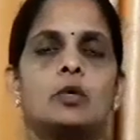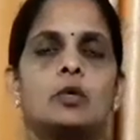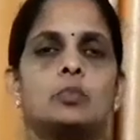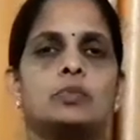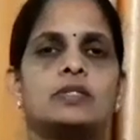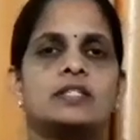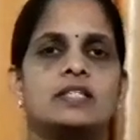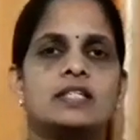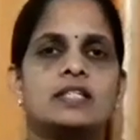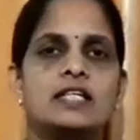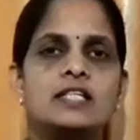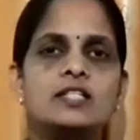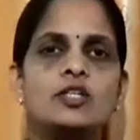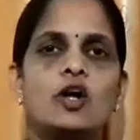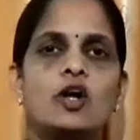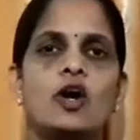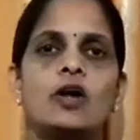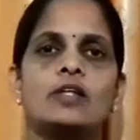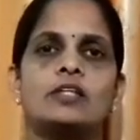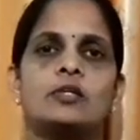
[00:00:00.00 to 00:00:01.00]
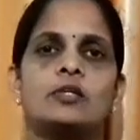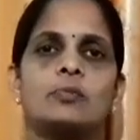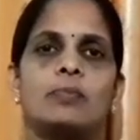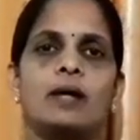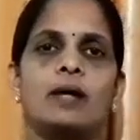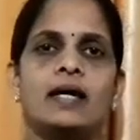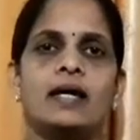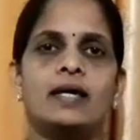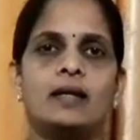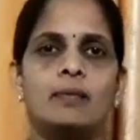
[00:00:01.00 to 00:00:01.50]
which is owned
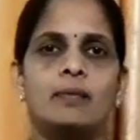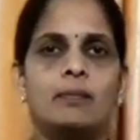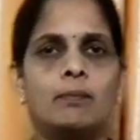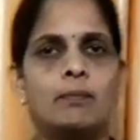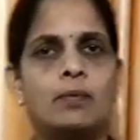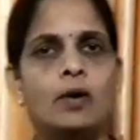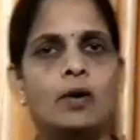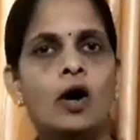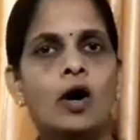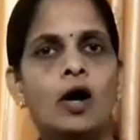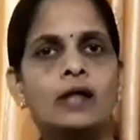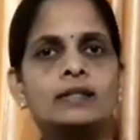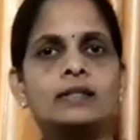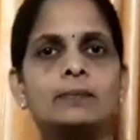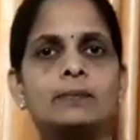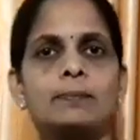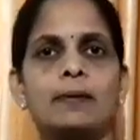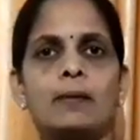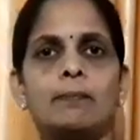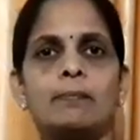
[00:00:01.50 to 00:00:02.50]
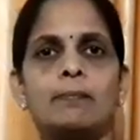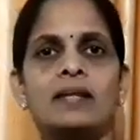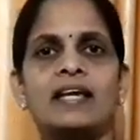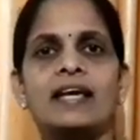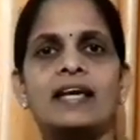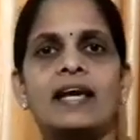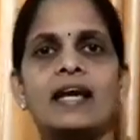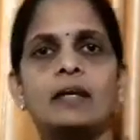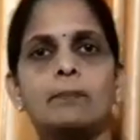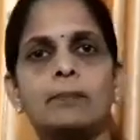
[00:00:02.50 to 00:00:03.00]
by both public
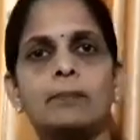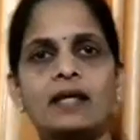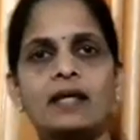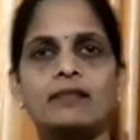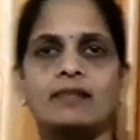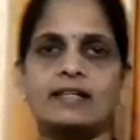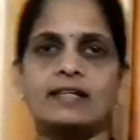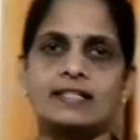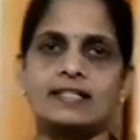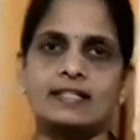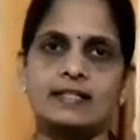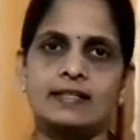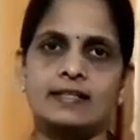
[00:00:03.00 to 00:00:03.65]
and private.